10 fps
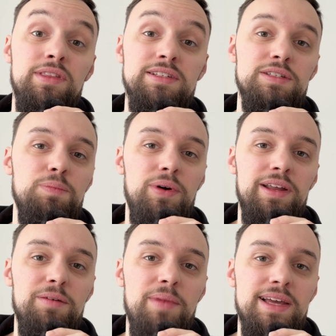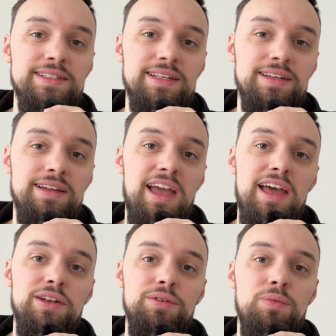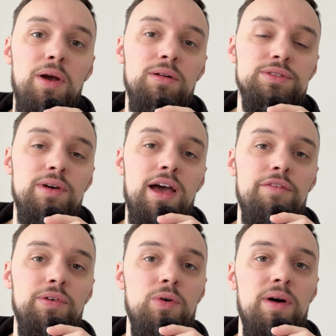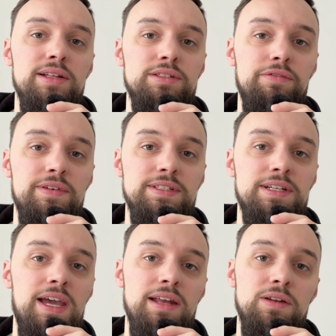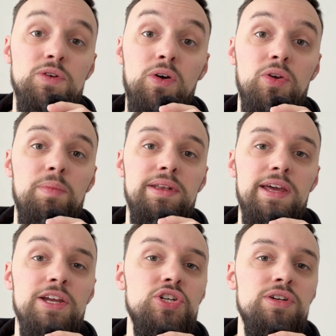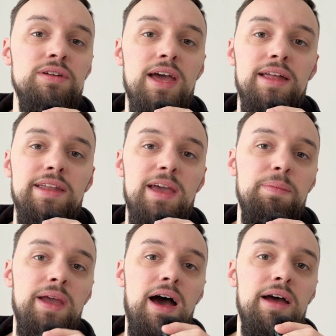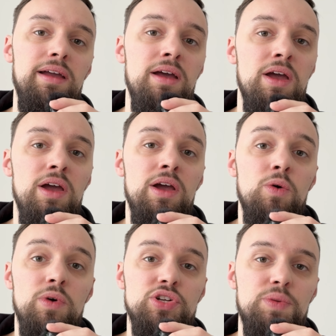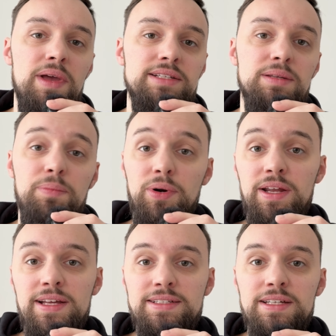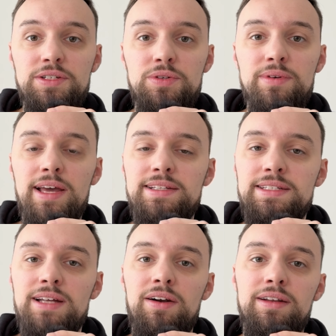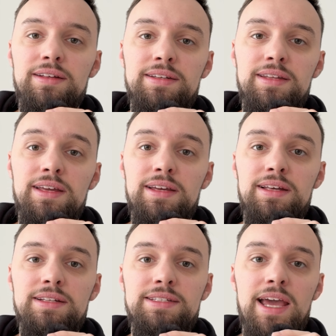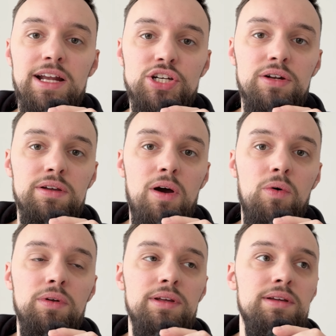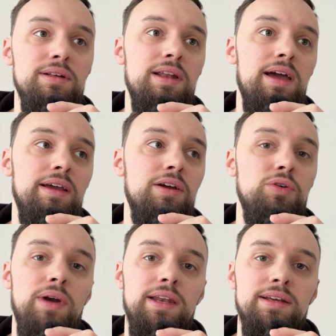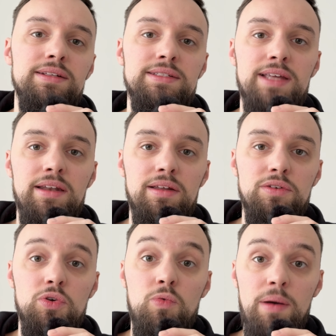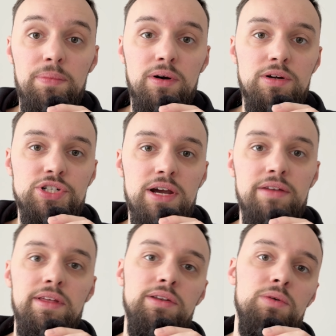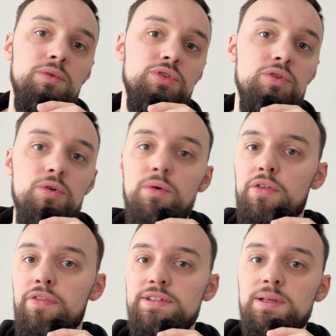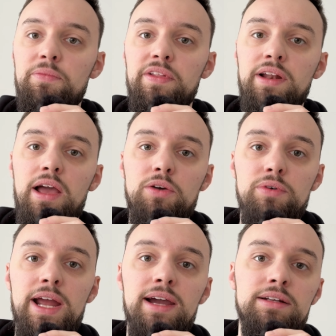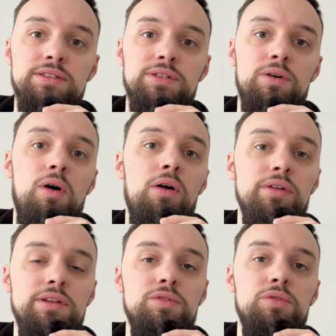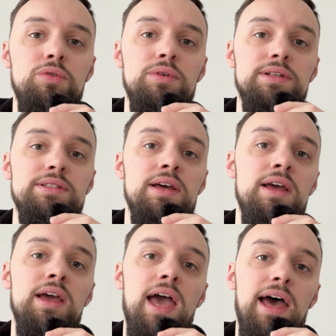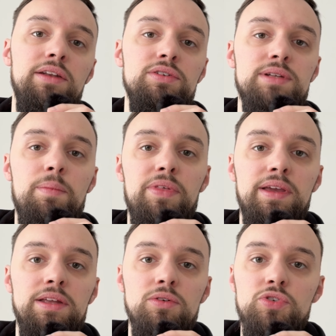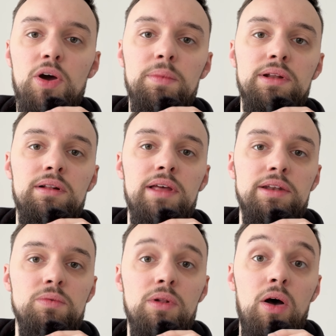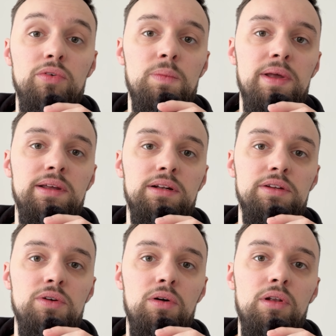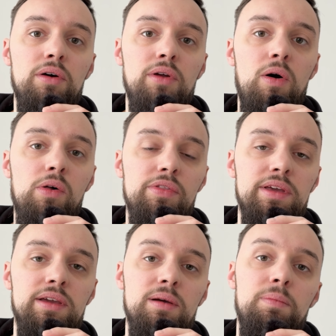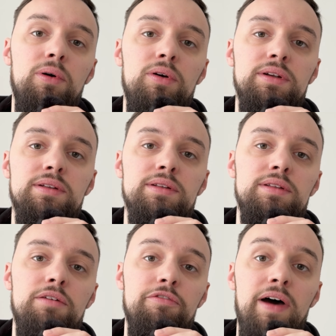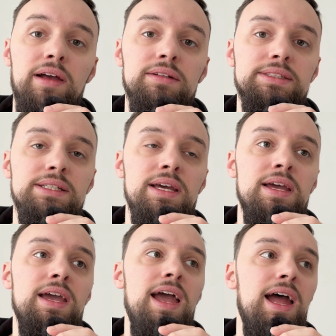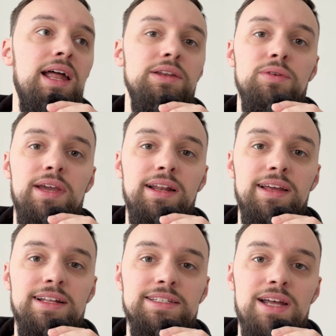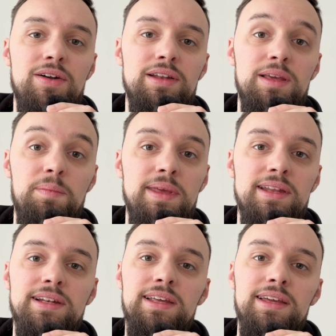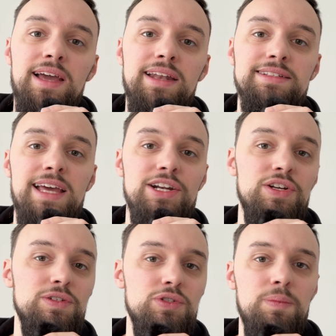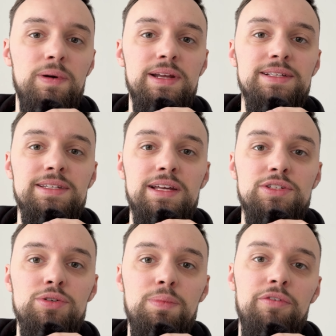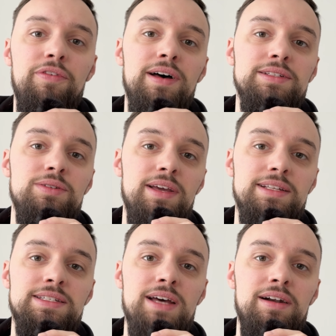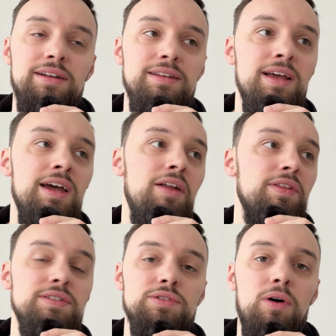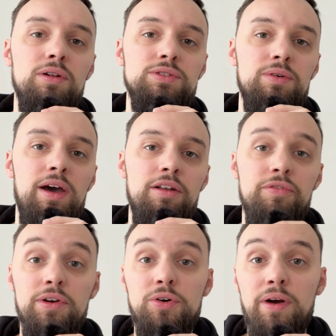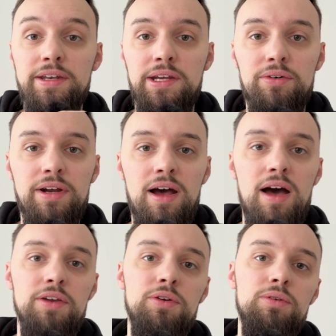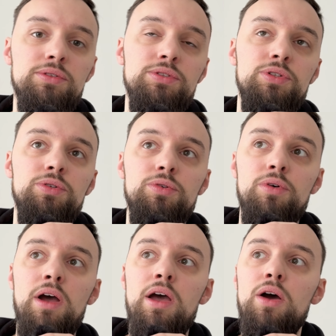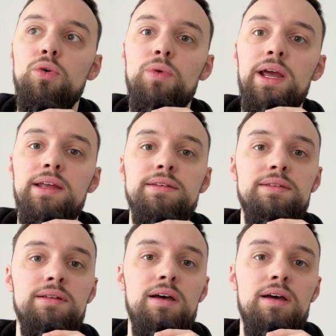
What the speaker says: this is pretty amazing, and we also have a quite sophisticated documentation and API, which makes it pretty easy to get started. It's actually only like creating a standard new web project that you would do with something like React. So all you need to do is enter something in your terminal, and it will automatically download all the important files, and you can get started immediately. And it's actually super easy and super fast to get started. This is also kind of a criteria I use to rate